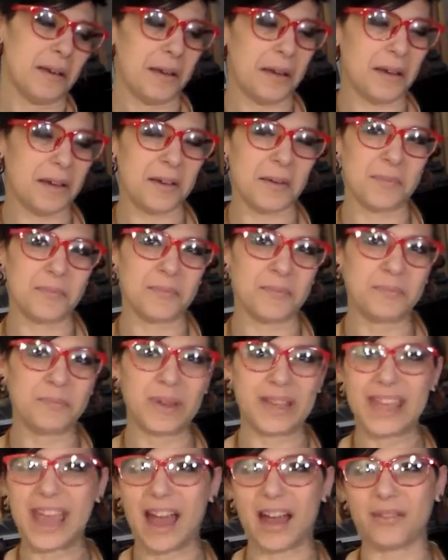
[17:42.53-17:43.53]

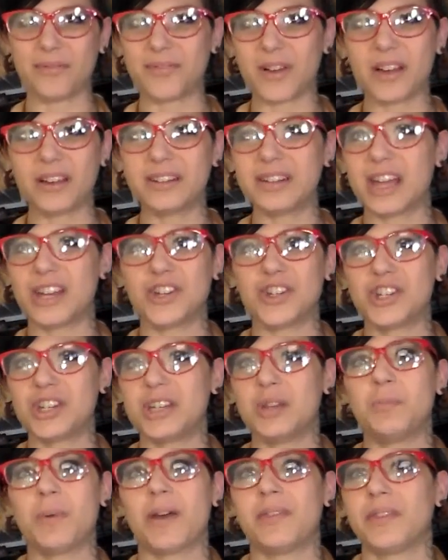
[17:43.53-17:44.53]
But yeah, fun and
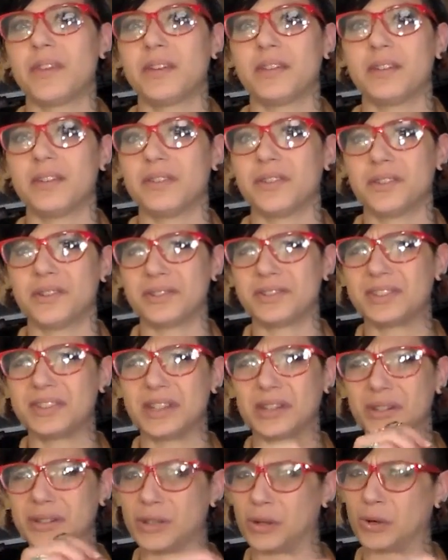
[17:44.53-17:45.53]
cheap, and the
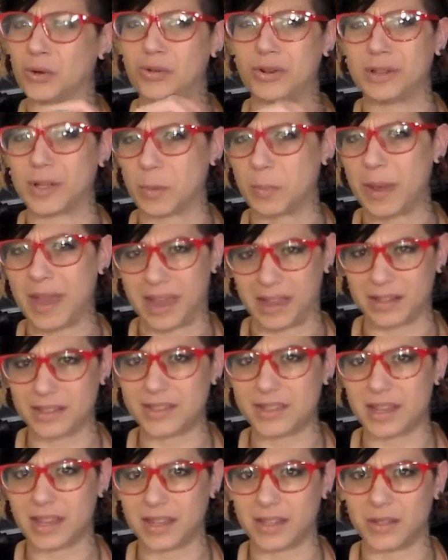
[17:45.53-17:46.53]
silly acrylic
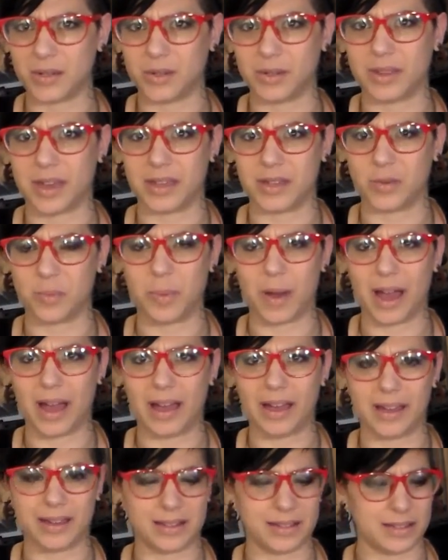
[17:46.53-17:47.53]
paints that you
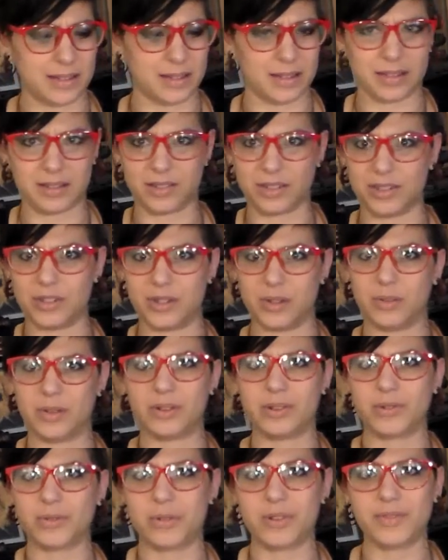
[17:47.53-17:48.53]
buy to do
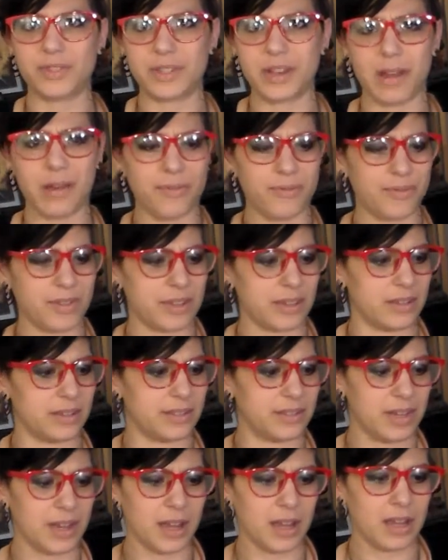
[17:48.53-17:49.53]
this sort of stuff
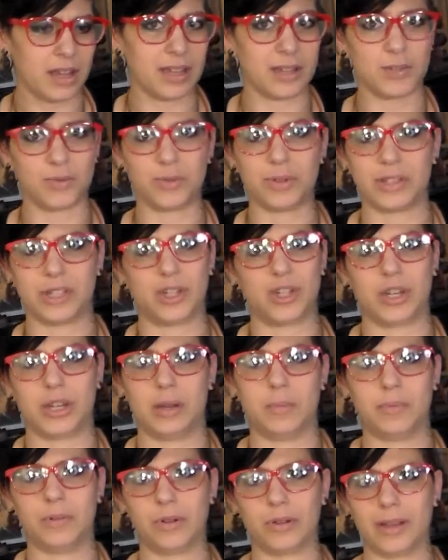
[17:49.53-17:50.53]
is really
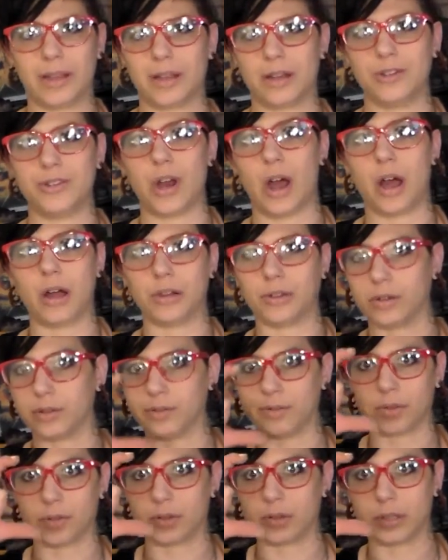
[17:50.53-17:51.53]
cheap. They're like
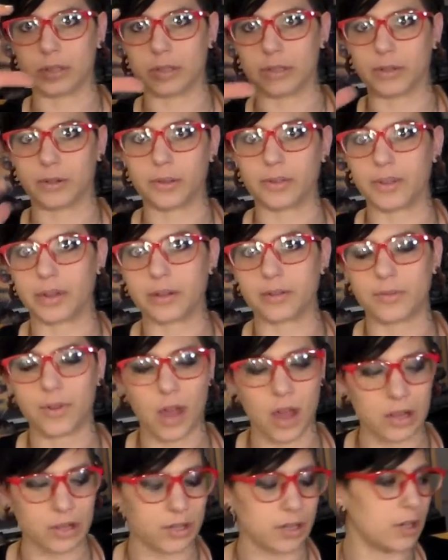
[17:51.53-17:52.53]
$1 for a little thing of
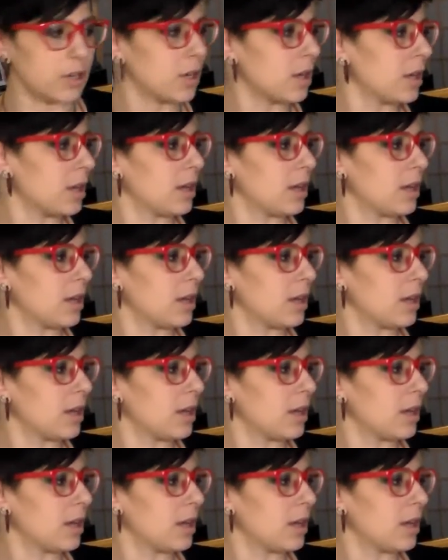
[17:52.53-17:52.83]
color.